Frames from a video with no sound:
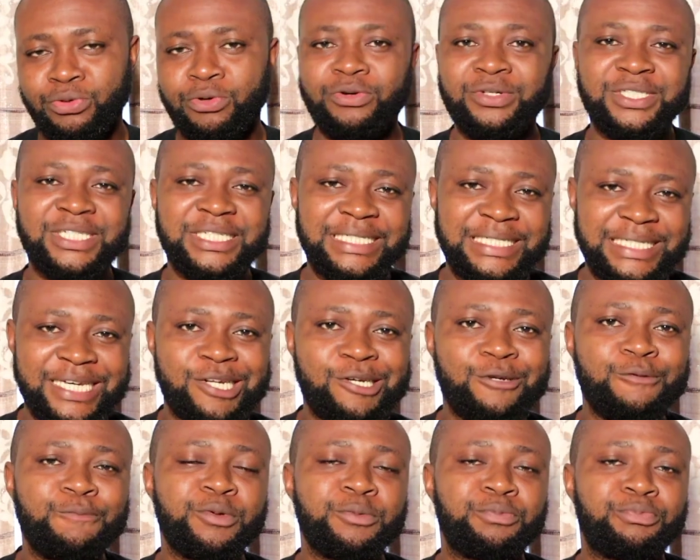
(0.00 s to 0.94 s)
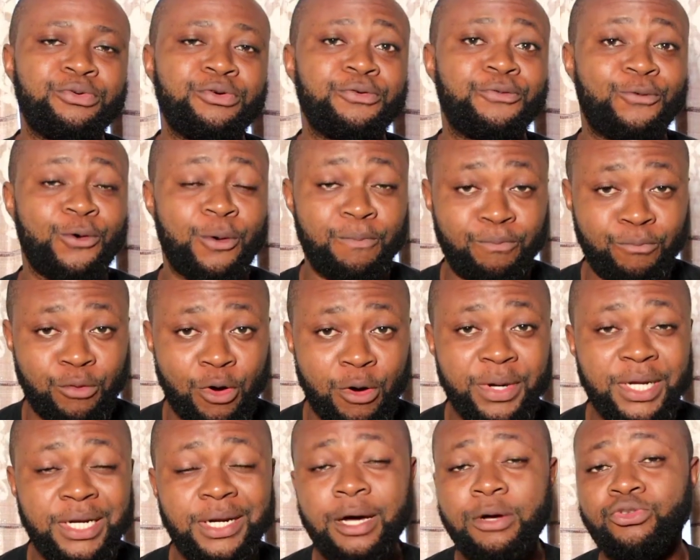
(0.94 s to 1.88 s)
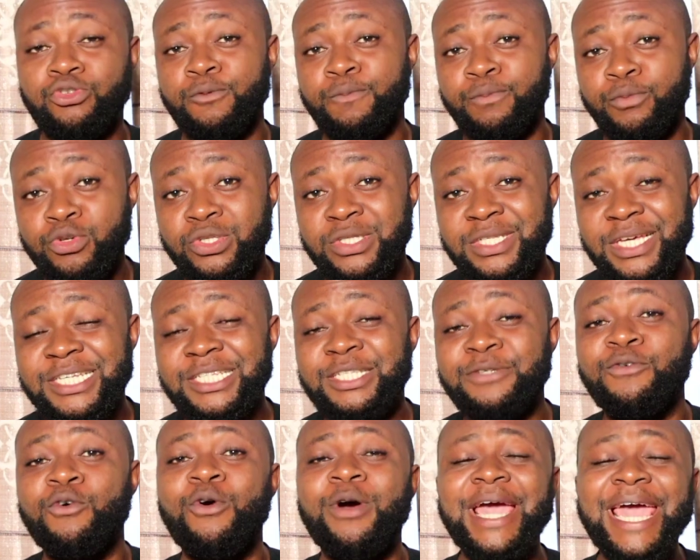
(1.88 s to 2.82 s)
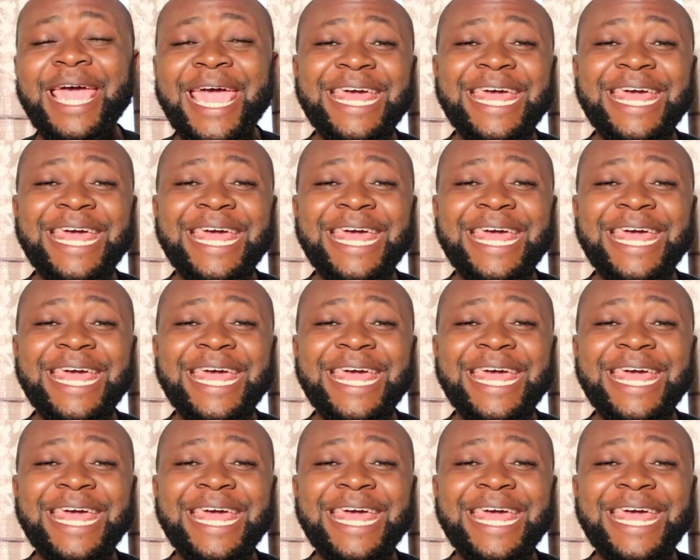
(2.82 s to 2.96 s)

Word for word: or deter people from coming out to protest for